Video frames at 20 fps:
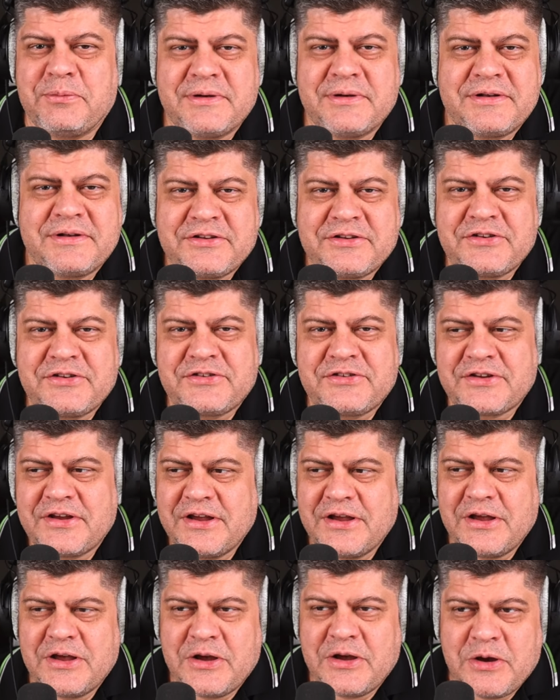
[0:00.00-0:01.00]
But this is,
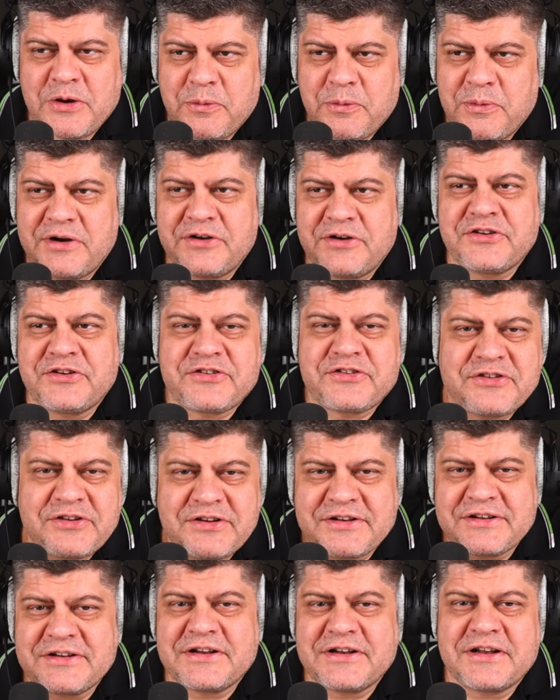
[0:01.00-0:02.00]
we're just
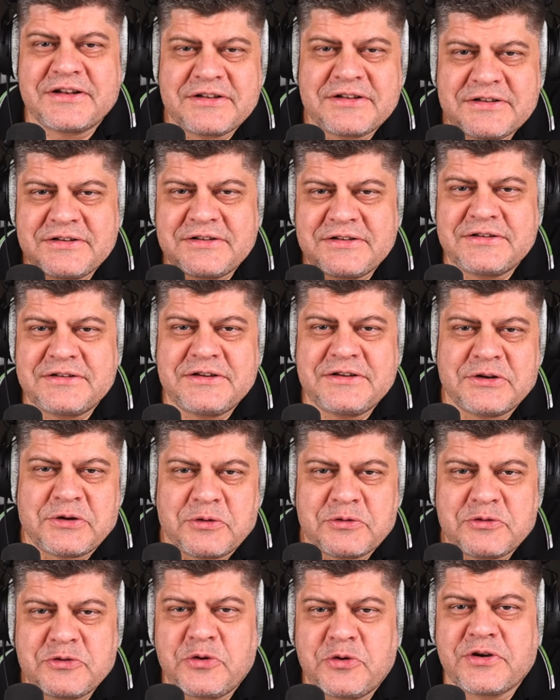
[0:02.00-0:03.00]
sitting and, you
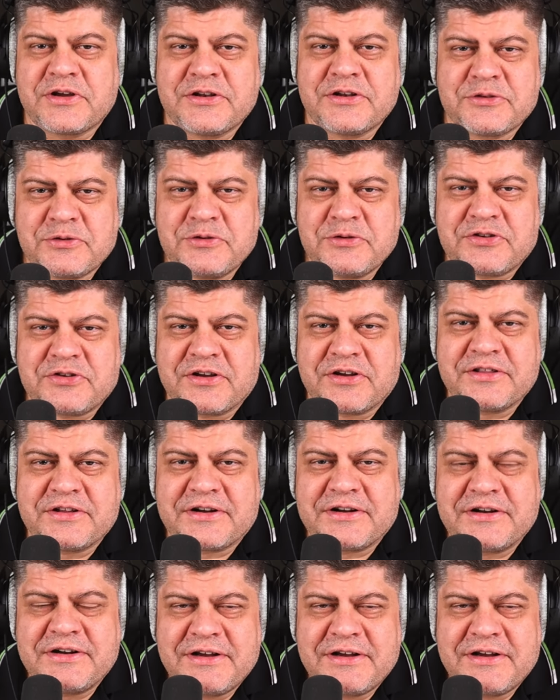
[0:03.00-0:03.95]
know, talking to each other.